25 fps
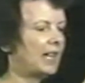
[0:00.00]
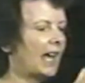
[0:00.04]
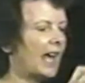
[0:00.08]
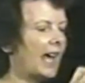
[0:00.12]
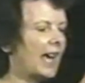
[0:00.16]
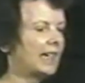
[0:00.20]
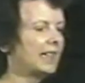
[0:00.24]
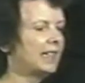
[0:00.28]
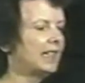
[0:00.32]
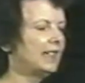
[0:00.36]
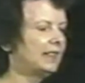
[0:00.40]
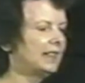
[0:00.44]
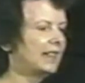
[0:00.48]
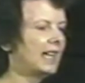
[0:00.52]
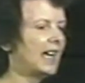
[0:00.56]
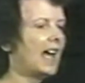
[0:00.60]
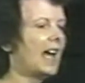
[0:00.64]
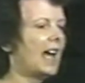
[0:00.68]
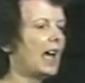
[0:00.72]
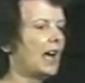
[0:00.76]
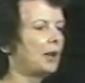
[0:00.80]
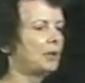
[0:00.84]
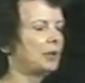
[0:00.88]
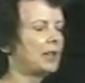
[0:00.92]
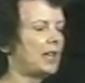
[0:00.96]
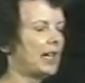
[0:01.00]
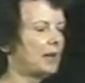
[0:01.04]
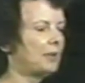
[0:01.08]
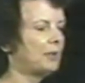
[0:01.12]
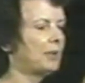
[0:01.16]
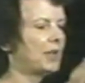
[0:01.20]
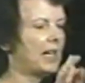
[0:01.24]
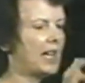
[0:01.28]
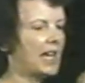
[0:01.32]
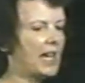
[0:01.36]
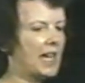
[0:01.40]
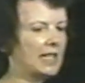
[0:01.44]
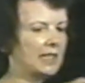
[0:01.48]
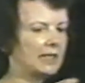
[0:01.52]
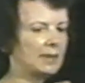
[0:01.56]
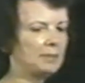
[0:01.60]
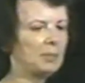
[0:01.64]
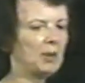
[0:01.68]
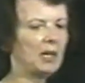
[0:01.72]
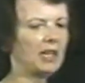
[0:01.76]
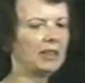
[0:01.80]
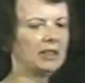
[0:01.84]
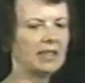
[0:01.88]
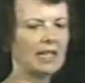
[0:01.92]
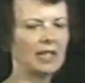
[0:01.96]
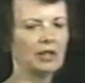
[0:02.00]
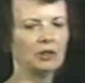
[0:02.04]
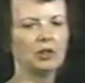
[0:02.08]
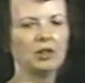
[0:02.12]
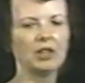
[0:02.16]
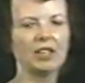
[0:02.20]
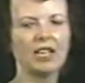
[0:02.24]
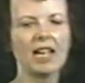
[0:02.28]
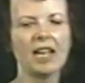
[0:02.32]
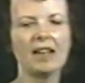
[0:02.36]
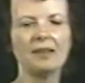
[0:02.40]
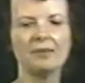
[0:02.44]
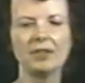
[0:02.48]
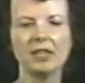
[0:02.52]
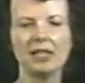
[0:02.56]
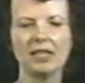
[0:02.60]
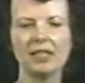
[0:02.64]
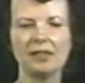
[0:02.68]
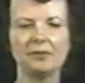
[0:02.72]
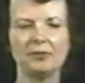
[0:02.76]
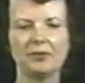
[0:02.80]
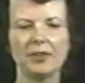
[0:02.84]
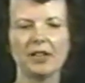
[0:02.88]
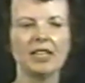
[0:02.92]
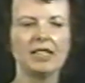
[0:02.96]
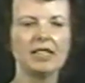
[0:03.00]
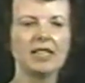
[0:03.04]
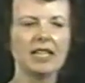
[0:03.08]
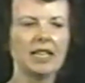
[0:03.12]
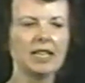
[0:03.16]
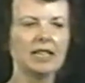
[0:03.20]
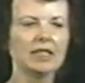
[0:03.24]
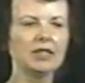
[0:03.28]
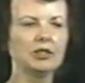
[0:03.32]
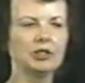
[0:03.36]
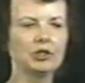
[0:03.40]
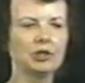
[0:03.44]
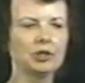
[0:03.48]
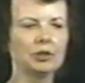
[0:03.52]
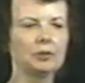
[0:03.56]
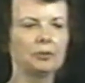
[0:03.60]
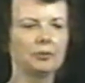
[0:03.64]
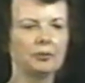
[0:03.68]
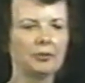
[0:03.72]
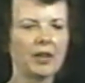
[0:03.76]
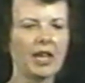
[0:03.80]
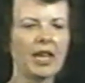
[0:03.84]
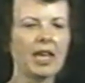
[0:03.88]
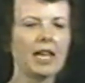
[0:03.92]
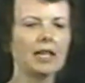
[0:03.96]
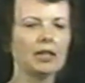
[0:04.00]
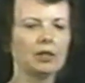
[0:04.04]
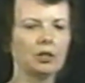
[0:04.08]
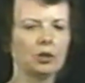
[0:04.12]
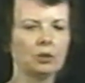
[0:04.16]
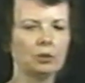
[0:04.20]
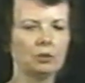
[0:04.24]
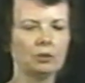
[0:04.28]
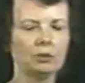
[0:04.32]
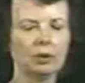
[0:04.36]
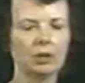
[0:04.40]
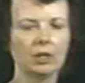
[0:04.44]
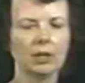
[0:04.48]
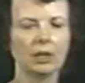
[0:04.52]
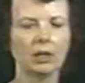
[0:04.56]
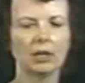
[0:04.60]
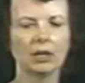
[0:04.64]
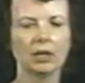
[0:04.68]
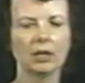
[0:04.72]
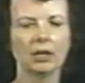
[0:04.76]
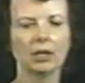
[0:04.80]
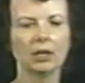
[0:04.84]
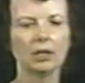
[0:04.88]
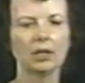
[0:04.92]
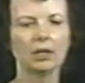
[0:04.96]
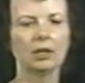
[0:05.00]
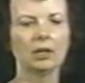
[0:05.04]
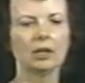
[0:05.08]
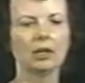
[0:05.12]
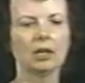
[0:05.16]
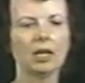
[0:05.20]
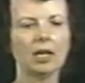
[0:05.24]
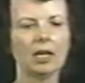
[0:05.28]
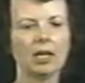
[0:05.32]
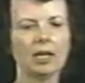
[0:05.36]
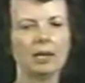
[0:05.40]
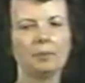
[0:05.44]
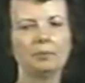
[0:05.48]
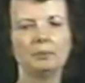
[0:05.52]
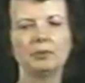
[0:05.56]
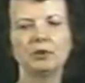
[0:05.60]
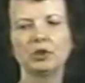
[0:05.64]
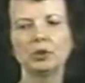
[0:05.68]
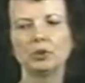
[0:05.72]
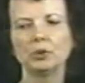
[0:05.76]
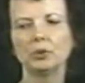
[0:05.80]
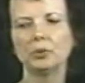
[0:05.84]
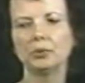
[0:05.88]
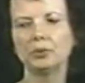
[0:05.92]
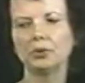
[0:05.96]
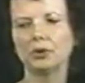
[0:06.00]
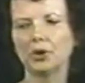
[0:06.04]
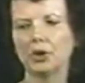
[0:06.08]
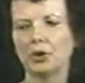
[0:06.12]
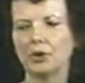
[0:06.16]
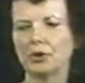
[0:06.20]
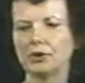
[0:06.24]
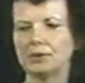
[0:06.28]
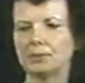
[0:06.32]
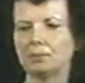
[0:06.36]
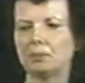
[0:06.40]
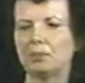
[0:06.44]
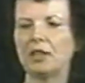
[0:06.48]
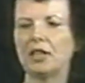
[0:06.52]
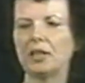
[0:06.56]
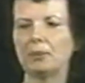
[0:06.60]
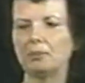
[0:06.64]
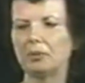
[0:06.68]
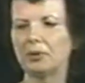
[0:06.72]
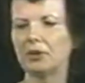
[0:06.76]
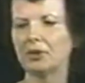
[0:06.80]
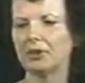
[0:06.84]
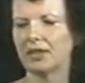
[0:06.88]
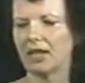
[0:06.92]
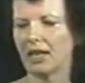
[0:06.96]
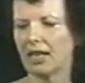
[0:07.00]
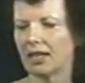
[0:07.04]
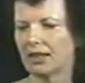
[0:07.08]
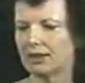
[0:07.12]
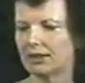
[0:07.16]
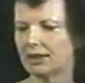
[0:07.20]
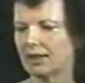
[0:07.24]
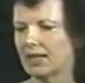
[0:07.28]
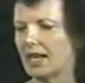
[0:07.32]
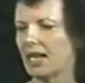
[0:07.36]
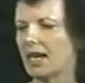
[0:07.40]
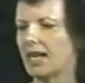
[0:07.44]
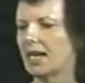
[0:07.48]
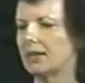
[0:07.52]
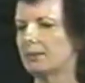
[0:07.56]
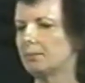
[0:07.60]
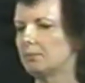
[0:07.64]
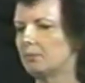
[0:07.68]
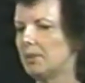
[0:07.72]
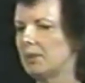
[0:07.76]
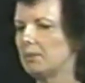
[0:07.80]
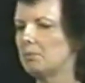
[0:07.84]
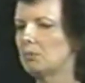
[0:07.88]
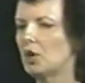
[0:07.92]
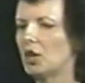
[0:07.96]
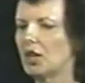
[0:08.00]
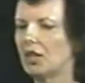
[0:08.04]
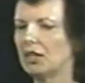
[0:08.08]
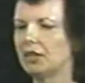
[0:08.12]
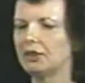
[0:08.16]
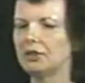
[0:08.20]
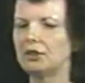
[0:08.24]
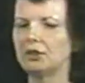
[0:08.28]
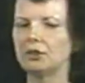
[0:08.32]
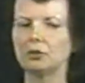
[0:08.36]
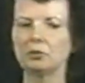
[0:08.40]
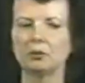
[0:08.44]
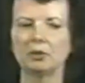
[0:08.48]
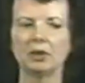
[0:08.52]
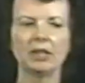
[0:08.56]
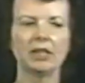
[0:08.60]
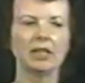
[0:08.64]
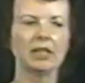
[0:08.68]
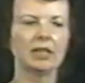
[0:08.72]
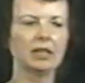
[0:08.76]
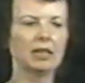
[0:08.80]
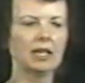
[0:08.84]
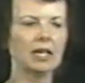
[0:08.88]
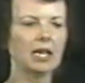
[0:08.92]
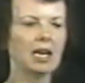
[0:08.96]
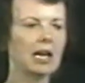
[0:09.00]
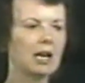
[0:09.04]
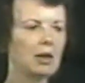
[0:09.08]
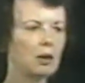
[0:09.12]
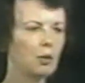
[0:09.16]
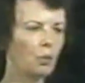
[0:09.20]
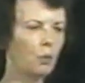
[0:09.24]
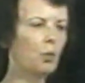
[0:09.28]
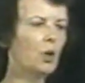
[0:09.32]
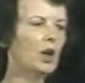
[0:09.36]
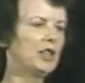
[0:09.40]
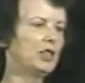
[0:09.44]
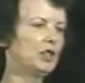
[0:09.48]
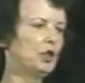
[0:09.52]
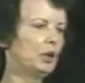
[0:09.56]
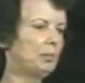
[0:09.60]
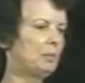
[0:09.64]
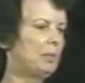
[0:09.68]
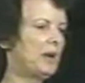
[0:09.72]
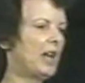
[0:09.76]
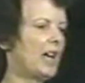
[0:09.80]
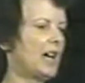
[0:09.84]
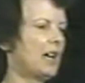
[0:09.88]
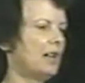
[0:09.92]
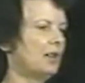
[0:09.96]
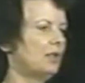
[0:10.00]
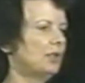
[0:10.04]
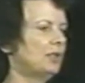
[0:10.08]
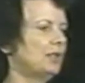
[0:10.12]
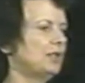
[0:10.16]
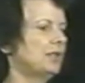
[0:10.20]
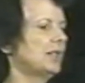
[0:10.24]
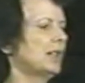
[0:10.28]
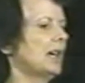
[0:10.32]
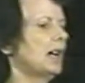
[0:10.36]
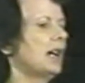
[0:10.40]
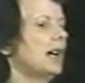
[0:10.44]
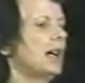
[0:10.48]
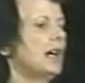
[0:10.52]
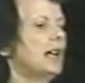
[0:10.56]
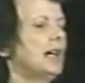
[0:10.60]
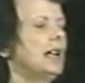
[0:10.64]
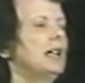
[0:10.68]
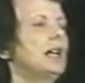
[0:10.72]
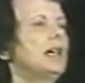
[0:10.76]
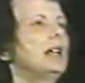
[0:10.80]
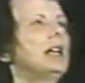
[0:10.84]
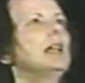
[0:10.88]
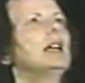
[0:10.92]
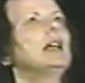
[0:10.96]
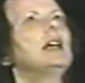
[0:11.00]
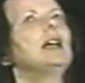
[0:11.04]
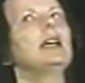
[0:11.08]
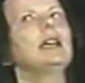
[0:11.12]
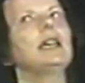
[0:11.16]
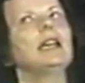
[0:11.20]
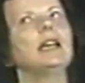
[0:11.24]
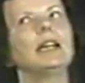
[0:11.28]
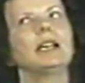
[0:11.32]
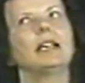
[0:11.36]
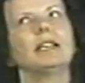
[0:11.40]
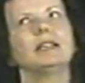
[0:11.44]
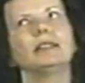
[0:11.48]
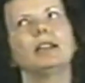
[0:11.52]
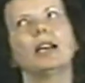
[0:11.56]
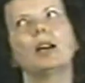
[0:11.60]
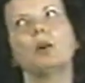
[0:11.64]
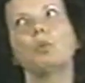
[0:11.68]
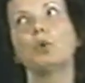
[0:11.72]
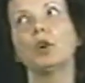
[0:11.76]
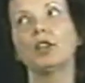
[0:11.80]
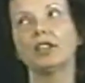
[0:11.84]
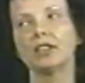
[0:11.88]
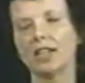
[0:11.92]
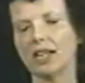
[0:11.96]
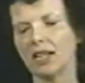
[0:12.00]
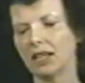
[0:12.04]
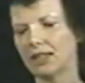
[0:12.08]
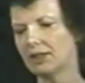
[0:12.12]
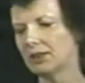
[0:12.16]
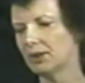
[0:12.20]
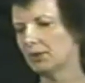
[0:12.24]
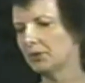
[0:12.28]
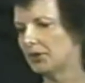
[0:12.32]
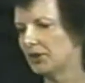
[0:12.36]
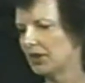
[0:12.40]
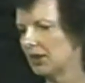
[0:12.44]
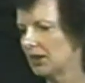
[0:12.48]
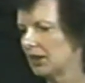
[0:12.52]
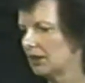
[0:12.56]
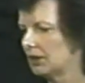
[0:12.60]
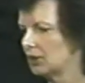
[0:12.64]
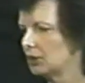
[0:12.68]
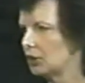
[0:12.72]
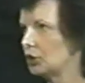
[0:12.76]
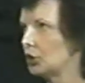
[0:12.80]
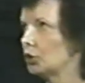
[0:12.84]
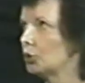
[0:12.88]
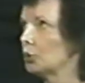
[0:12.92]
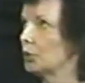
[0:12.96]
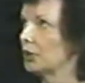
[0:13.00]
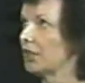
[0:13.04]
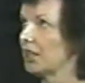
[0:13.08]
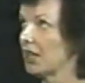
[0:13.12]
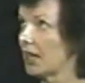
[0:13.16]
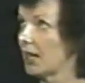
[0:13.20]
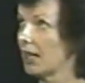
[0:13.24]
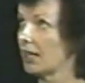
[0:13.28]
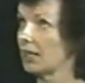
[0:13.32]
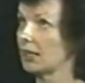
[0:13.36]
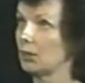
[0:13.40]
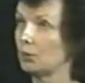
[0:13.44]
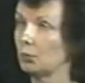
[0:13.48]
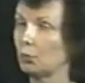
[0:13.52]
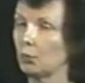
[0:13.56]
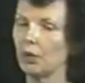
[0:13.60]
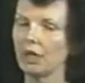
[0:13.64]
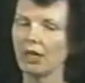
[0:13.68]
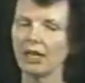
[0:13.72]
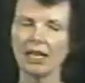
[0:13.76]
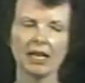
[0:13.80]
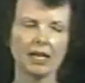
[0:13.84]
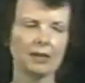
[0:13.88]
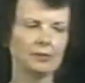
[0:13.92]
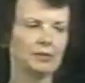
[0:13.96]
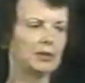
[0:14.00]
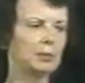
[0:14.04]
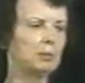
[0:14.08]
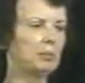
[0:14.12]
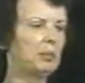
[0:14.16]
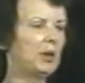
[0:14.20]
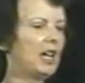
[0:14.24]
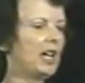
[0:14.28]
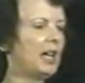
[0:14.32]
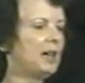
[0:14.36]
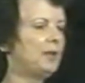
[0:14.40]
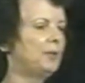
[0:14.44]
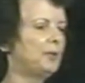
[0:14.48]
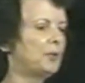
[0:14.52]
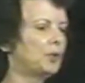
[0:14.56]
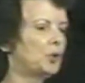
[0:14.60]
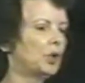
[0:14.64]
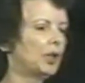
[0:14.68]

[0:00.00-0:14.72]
tagging down every aspect that could have any financial value to those people that can be monitoring what your patterns are and what kind of things you can and will have to pay